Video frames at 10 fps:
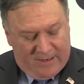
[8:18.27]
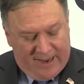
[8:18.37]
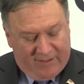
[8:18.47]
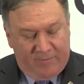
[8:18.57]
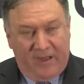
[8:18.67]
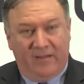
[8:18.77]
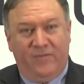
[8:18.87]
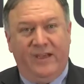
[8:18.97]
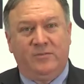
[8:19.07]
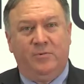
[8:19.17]
Last
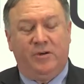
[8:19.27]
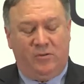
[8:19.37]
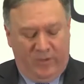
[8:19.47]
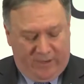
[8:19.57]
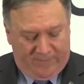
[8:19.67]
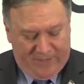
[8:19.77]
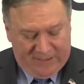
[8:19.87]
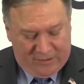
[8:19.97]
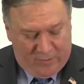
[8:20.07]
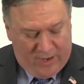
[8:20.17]
month, Facebook, Twitter,
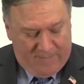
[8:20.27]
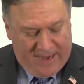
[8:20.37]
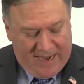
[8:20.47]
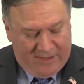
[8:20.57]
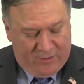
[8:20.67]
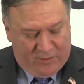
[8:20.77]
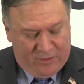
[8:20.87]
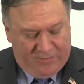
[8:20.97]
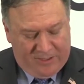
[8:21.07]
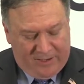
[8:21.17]
Instagram, and
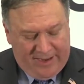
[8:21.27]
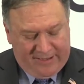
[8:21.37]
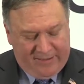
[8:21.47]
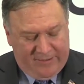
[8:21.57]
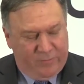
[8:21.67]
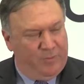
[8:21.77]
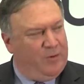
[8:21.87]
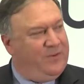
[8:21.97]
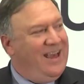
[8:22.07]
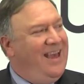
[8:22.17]
YouTube collectively
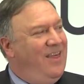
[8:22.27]
removed